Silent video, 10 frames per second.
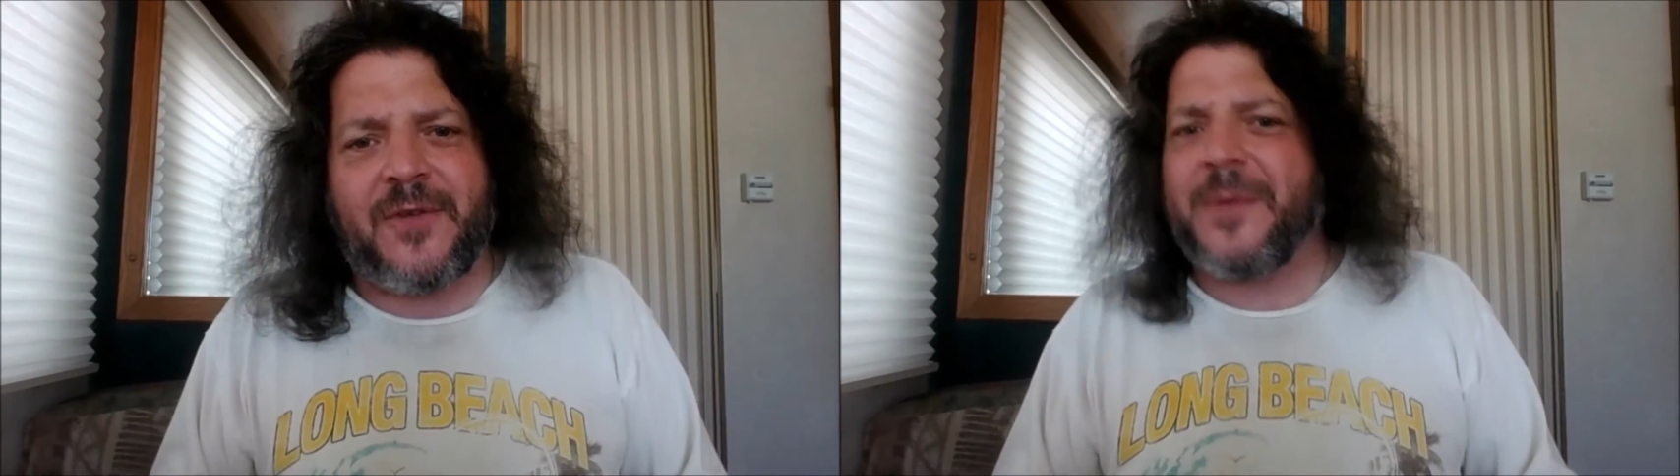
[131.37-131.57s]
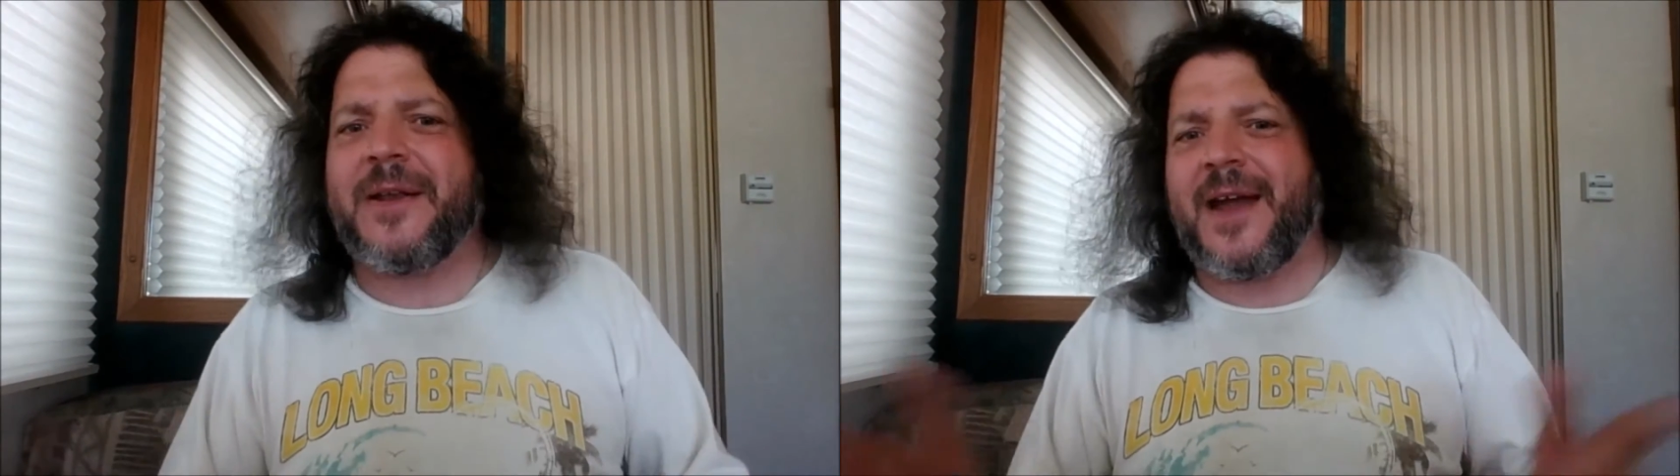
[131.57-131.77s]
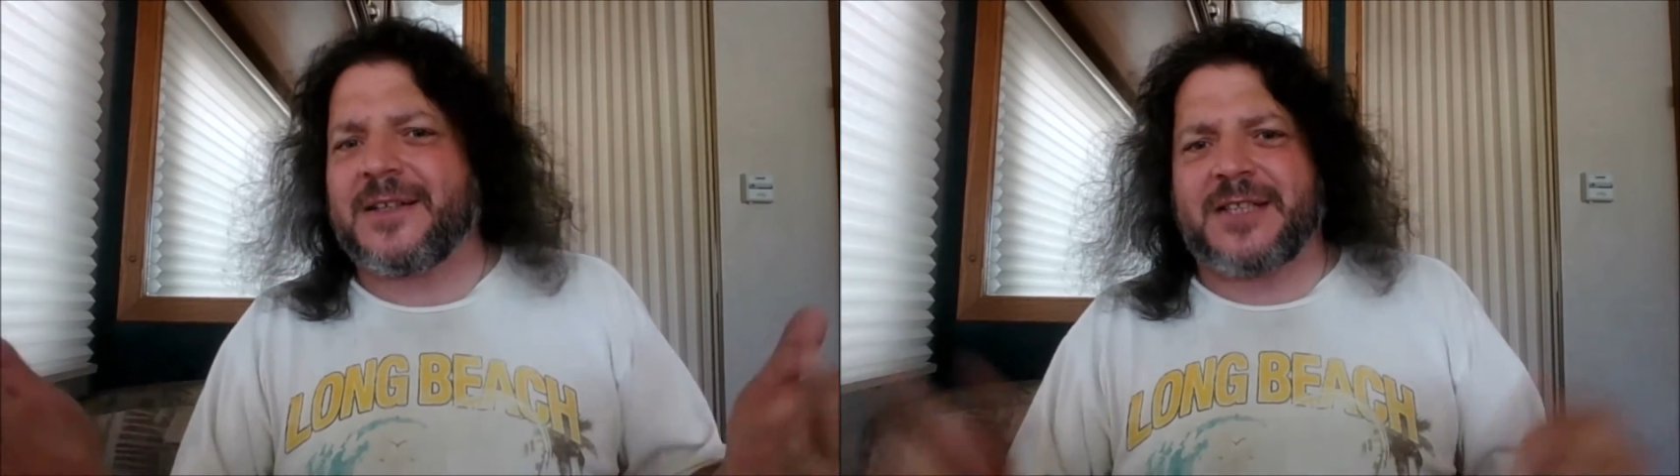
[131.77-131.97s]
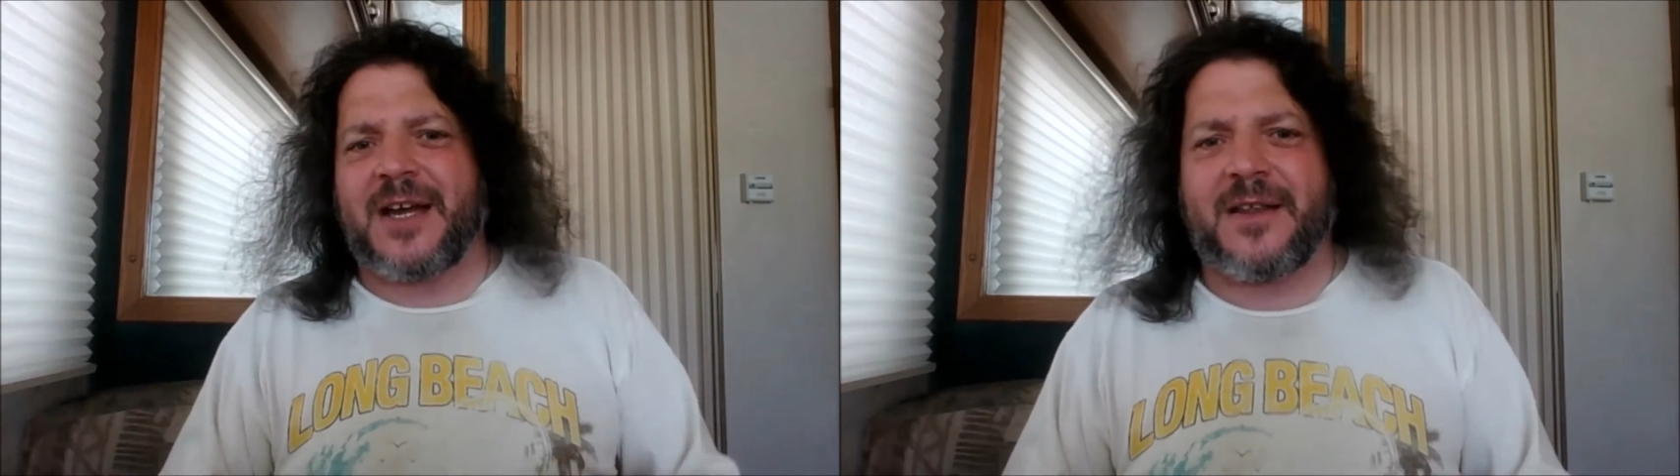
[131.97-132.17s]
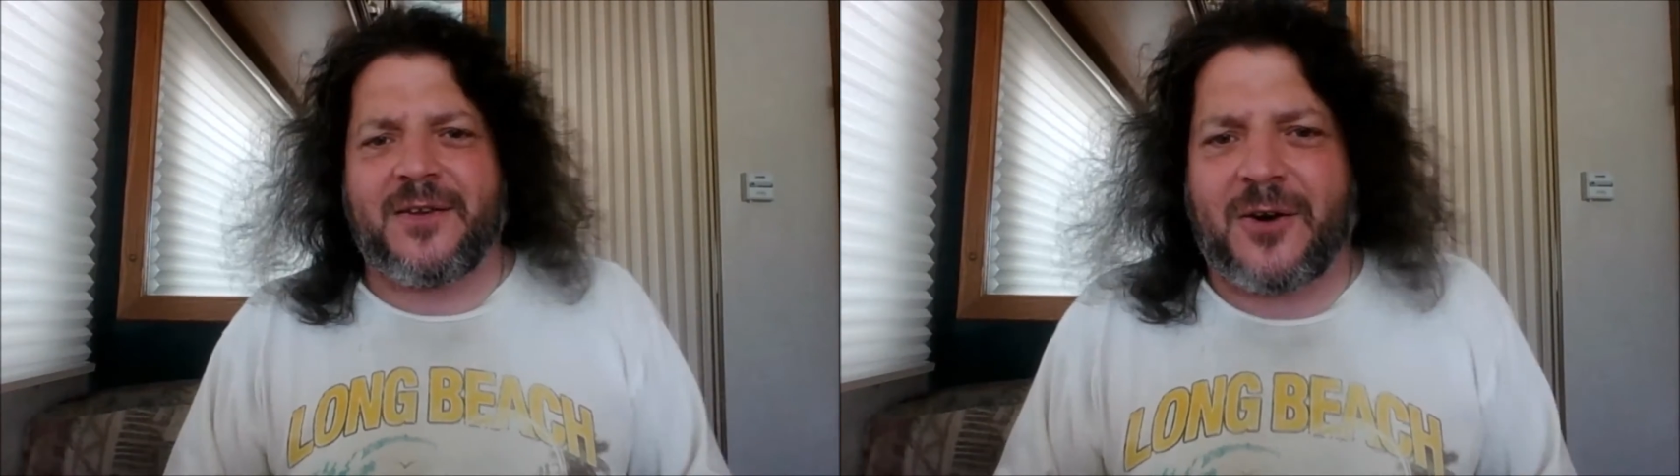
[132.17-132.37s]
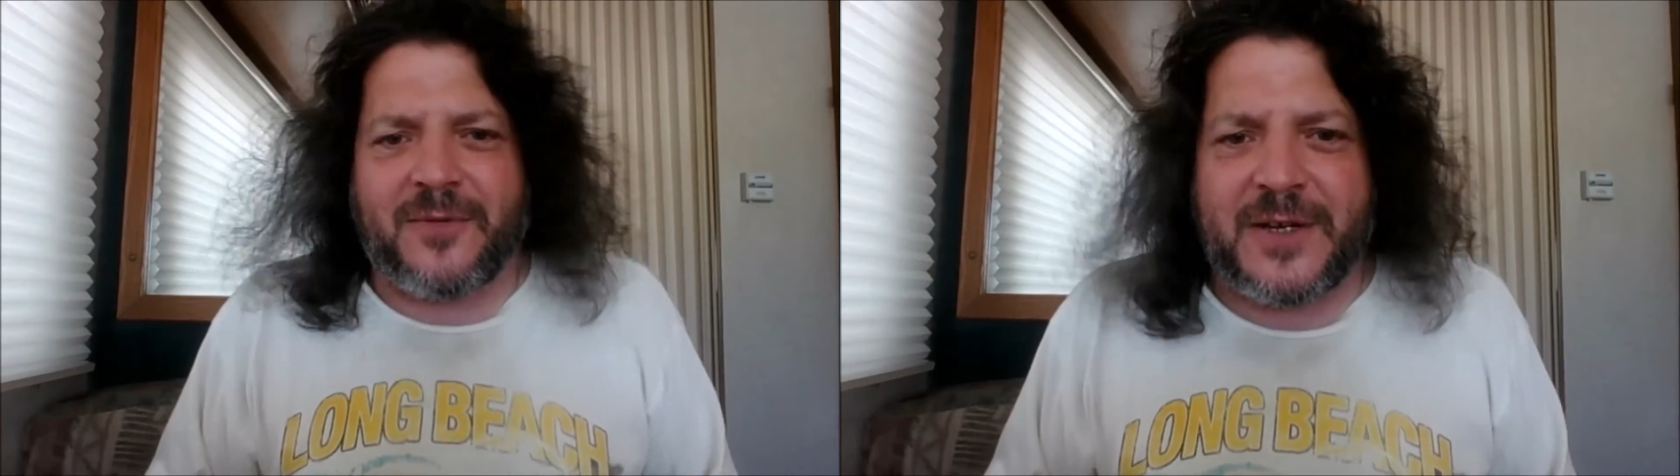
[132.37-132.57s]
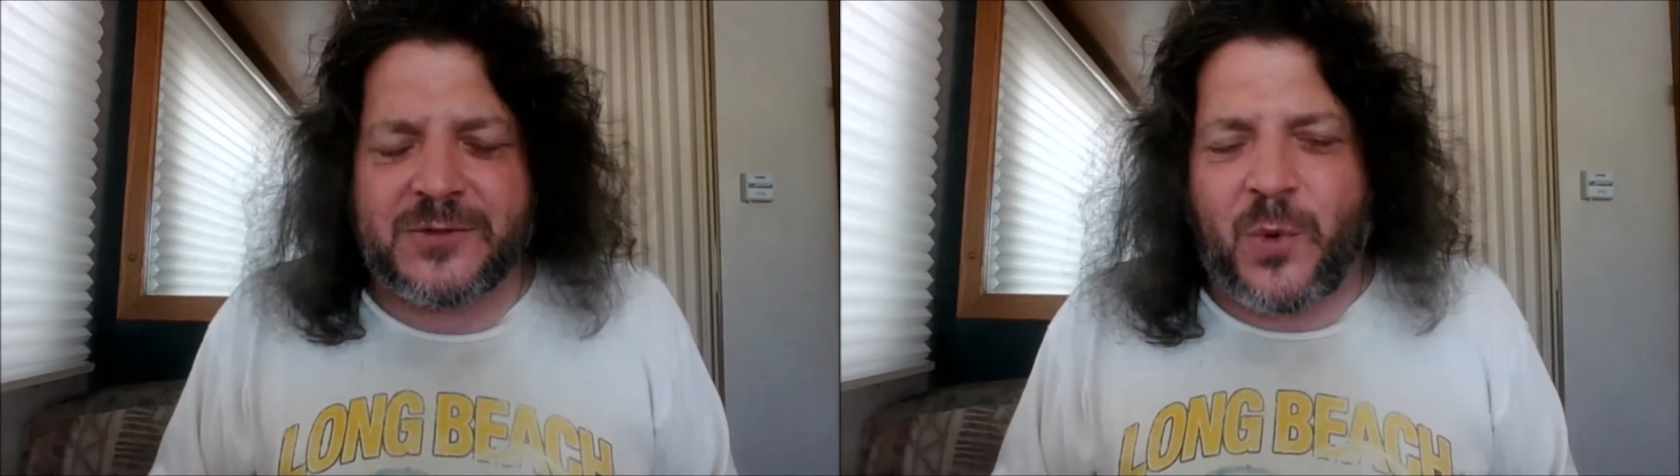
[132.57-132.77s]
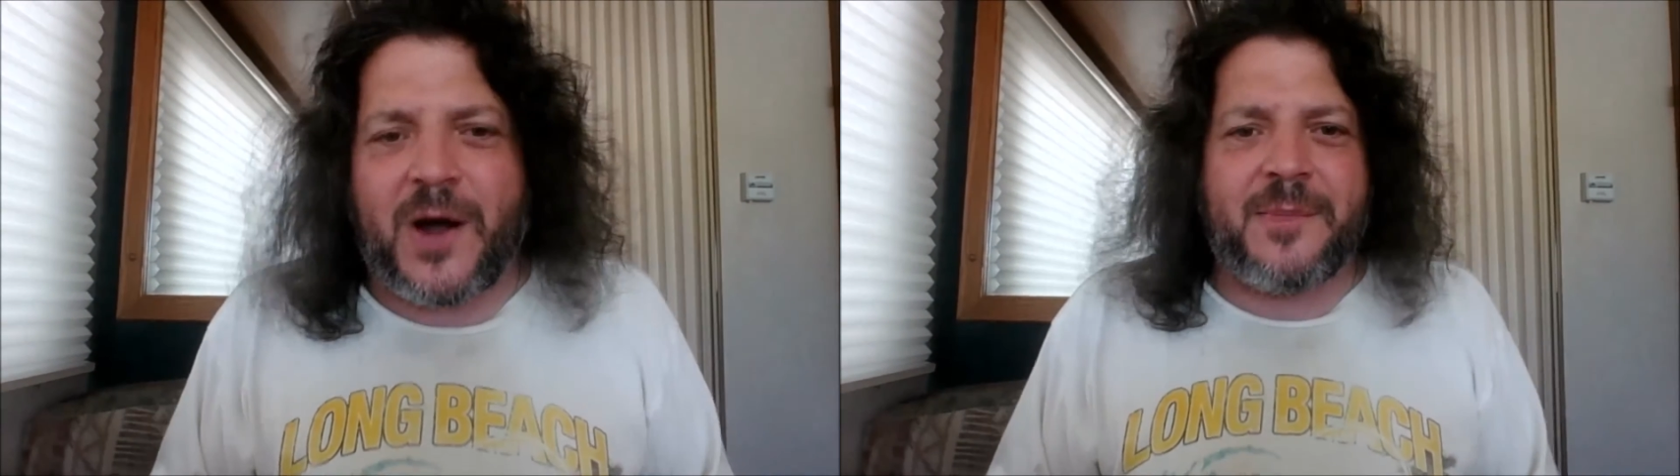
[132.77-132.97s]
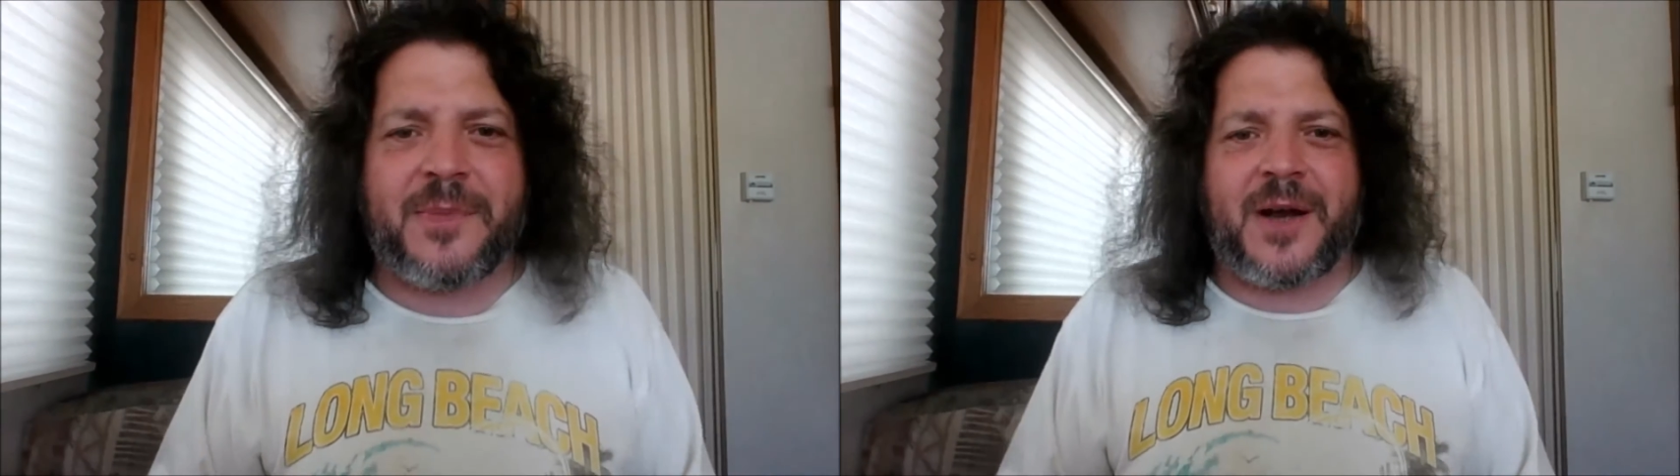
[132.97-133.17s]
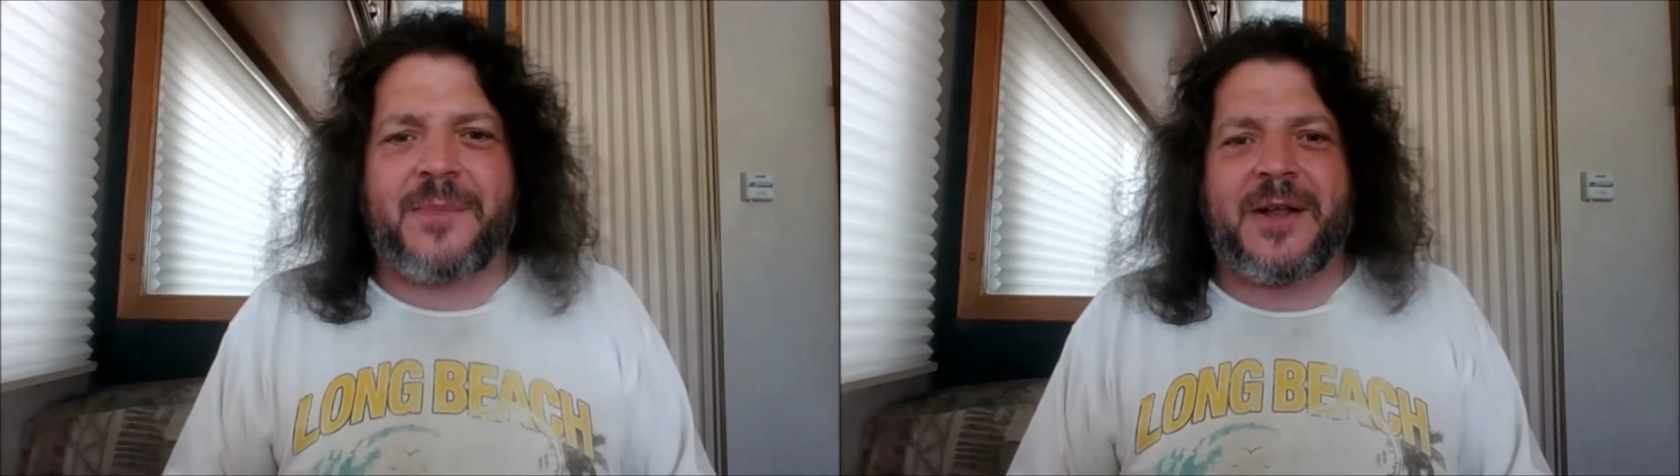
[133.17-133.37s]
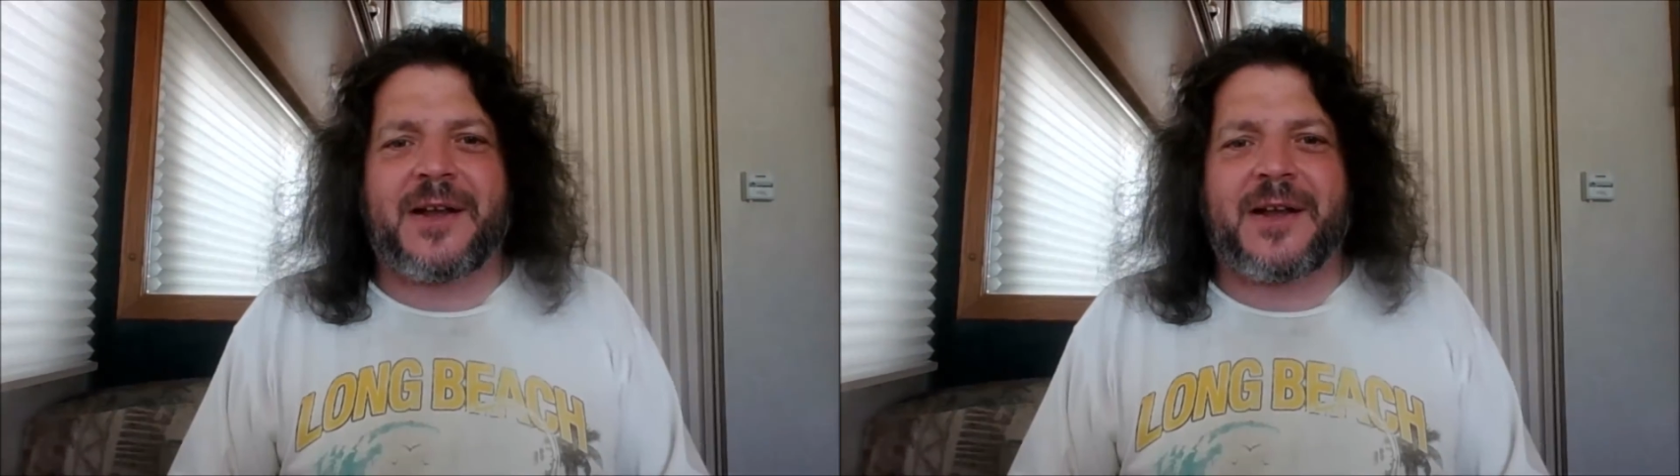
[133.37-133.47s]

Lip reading: I mean, the outside of the RV is white, but I mean,